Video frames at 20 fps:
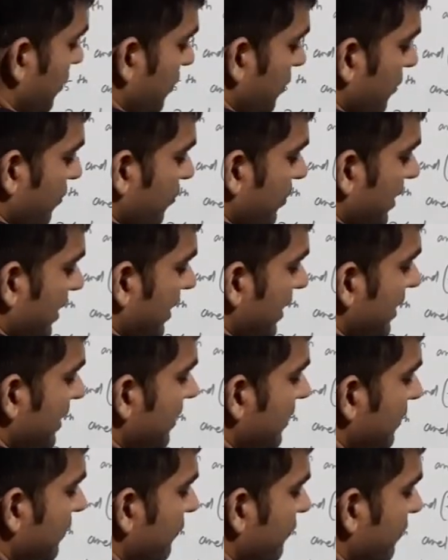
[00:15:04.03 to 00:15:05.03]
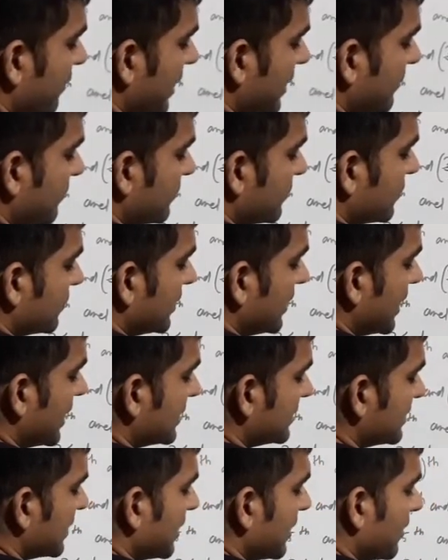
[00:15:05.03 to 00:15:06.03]
1, 5. Yes,
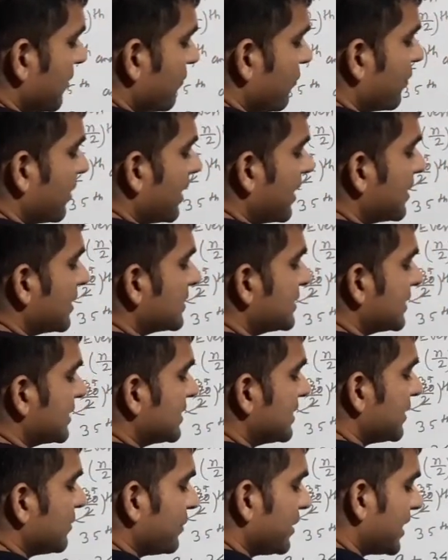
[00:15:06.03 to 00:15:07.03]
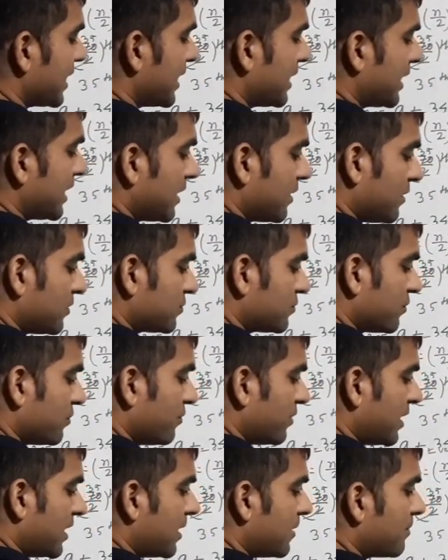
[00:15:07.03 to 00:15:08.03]
416 we can get also
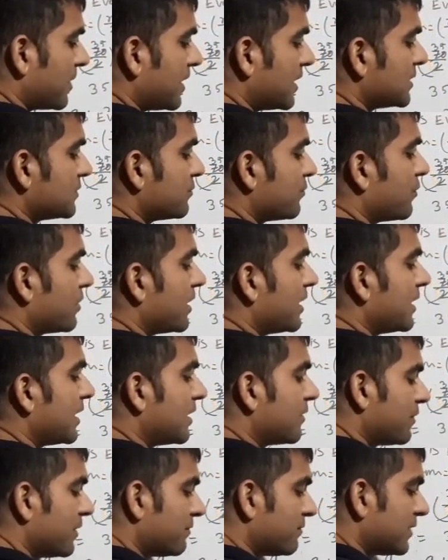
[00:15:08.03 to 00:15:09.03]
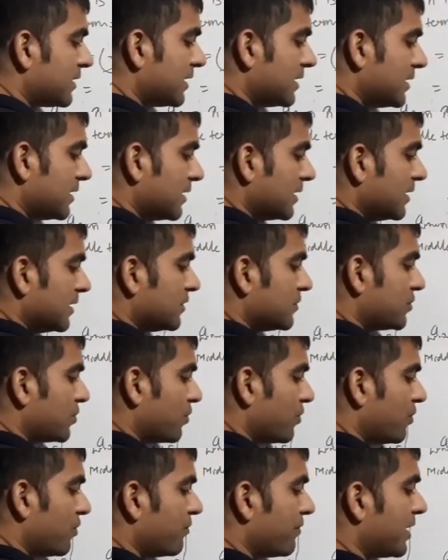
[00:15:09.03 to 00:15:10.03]
1 plus 415. So
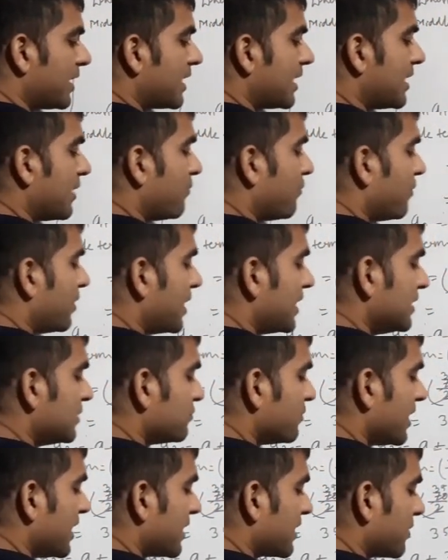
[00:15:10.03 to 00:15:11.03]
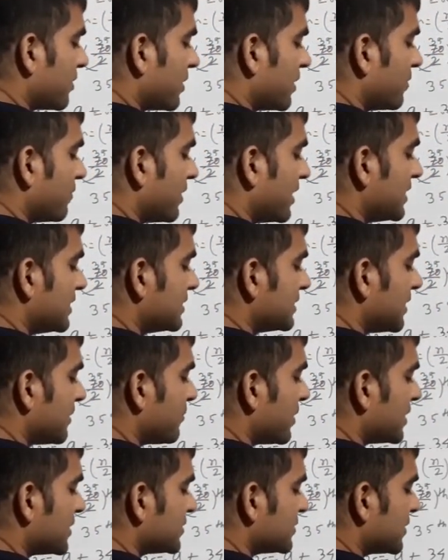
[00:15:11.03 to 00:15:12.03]
we can have 1 is what? 1 is the
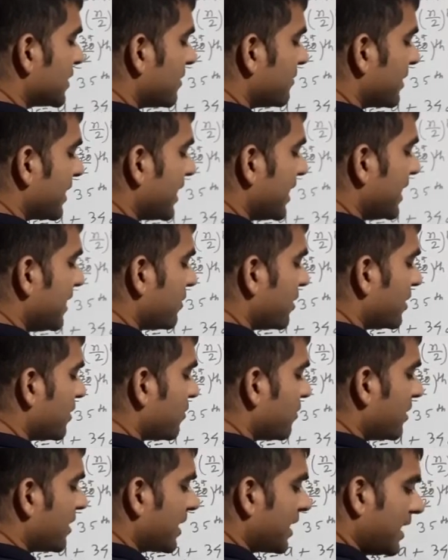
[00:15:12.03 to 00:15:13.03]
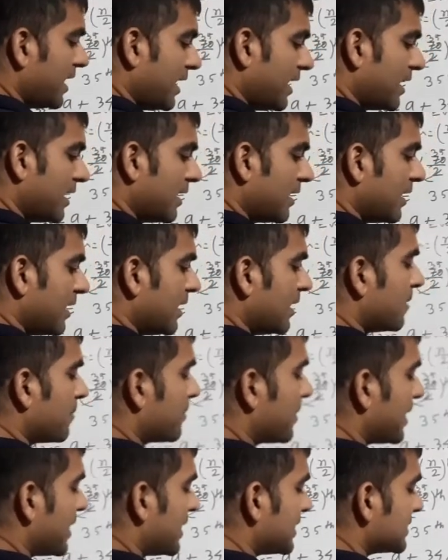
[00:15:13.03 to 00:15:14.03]
first term, A1 or A,
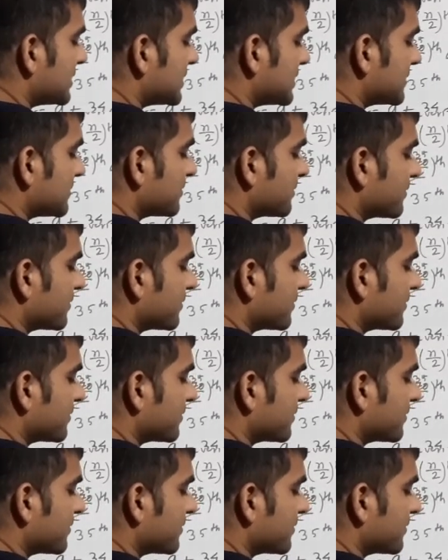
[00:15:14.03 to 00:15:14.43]
plus